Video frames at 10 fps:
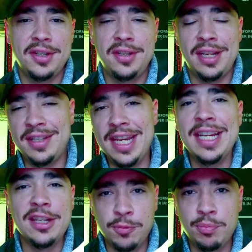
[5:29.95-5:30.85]
that's in
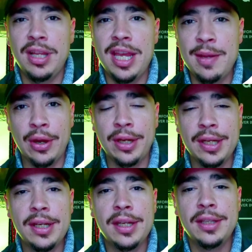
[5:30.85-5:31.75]
his playbook
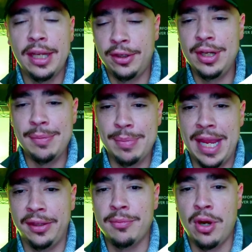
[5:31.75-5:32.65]
that could
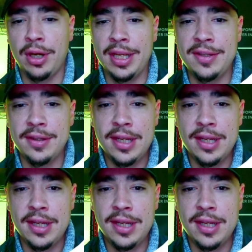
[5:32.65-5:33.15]
impact the markets.